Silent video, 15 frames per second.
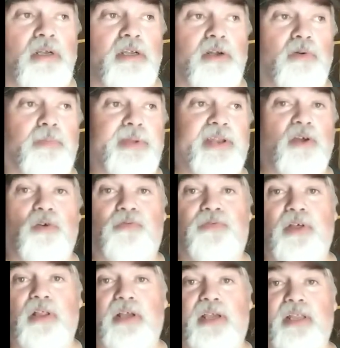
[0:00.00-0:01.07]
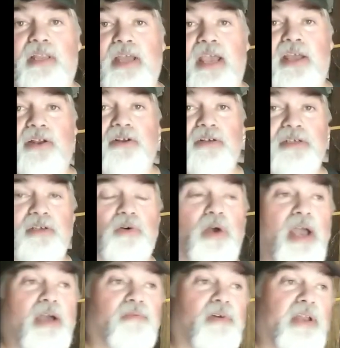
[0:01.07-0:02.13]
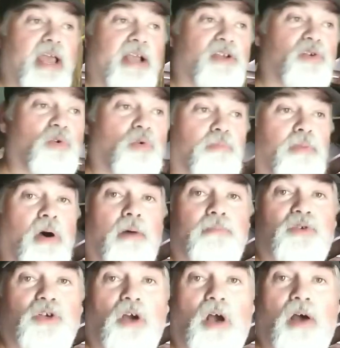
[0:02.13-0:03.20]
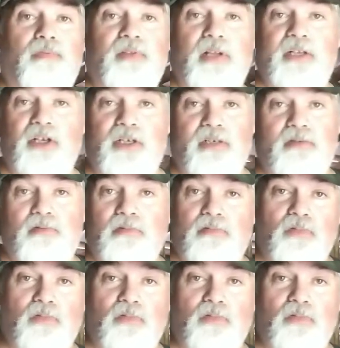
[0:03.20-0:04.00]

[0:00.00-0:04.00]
There will be no filling containers. They'll have an actual pump trough that just,